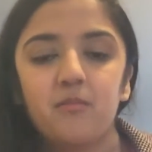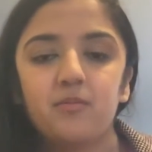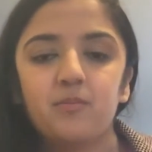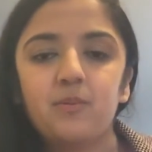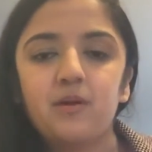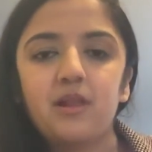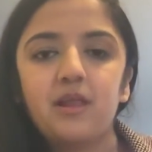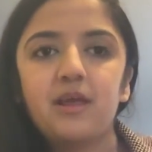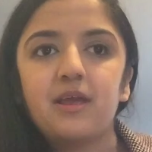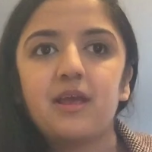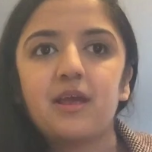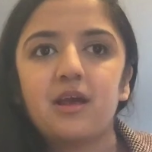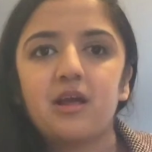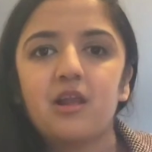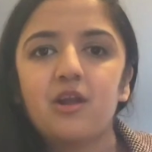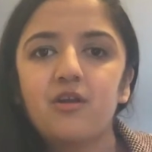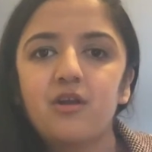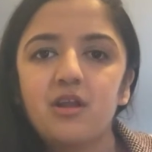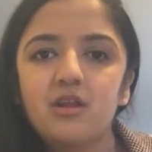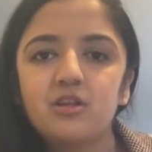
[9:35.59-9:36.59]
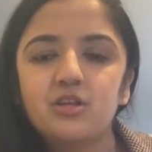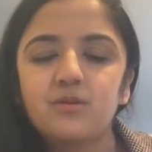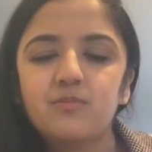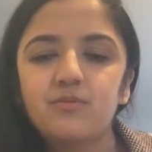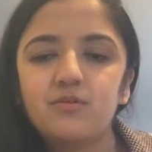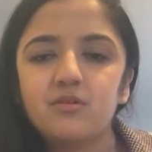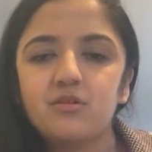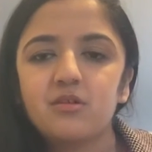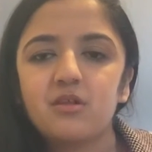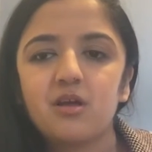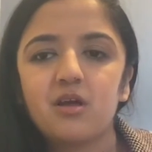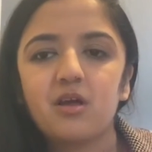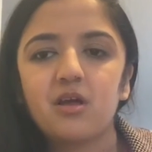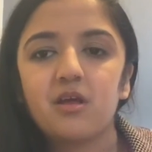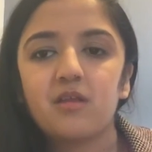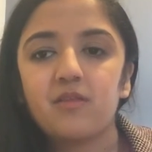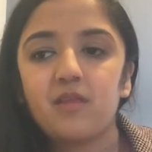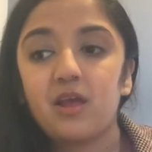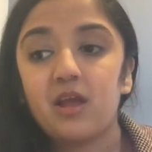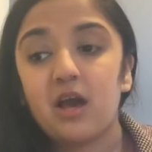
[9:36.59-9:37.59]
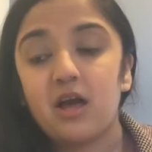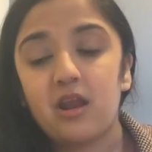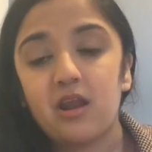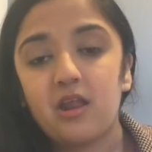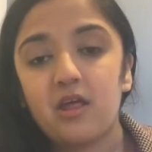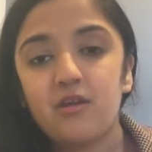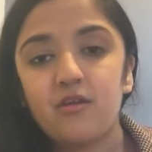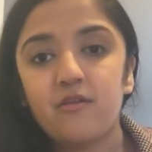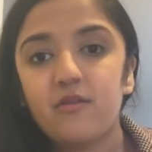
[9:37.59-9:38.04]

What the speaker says: But like, yeah, Claire and Shepard, they got a letter.